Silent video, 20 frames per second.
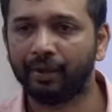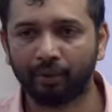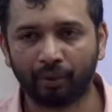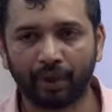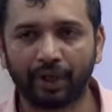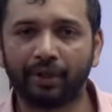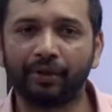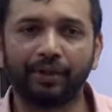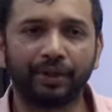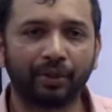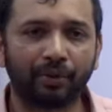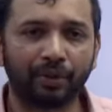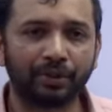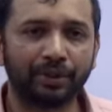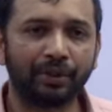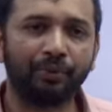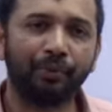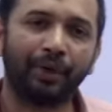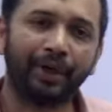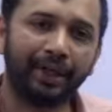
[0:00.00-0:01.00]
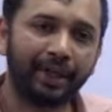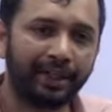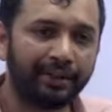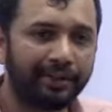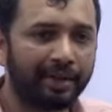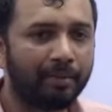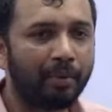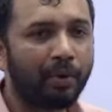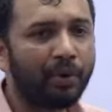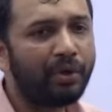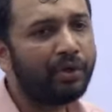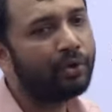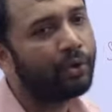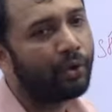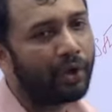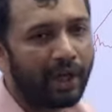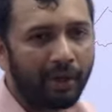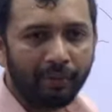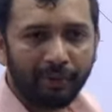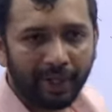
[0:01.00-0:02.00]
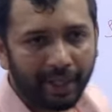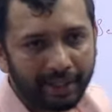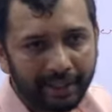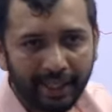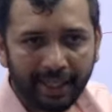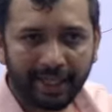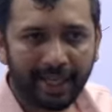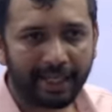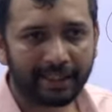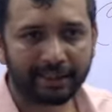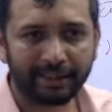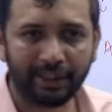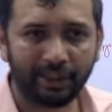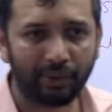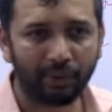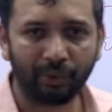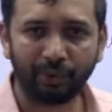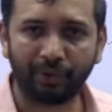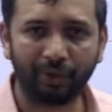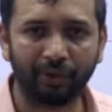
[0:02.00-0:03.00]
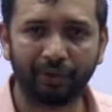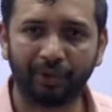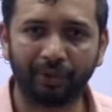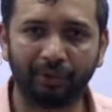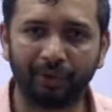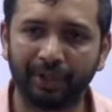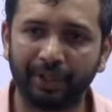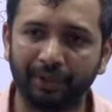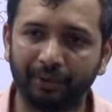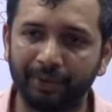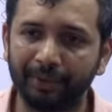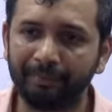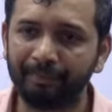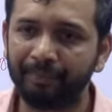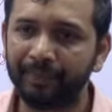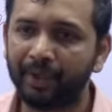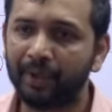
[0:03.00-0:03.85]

What are the question? One is about Dholavira, they had asked in 2021,